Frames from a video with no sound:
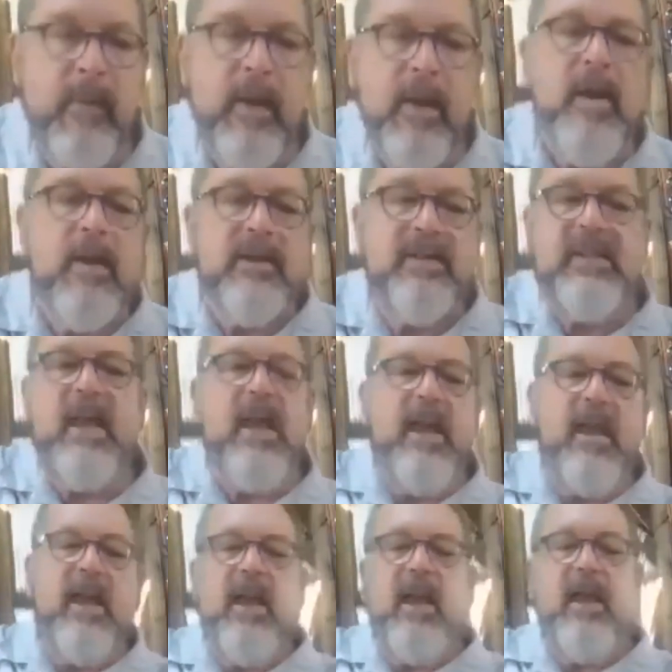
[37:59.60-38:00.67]

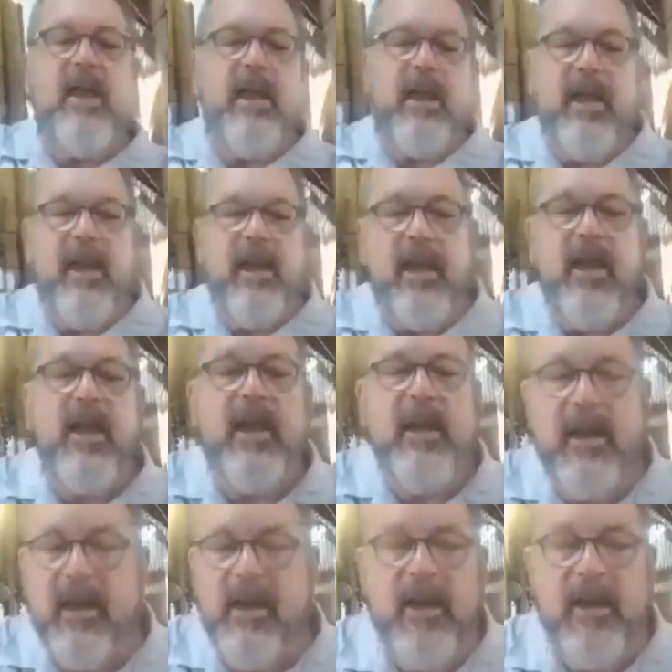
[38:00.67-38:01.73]

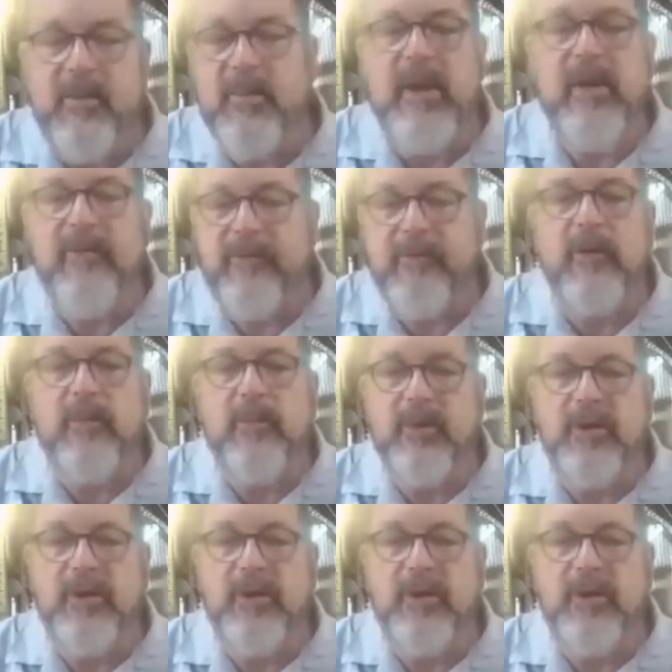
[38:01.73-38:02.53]
Save me from this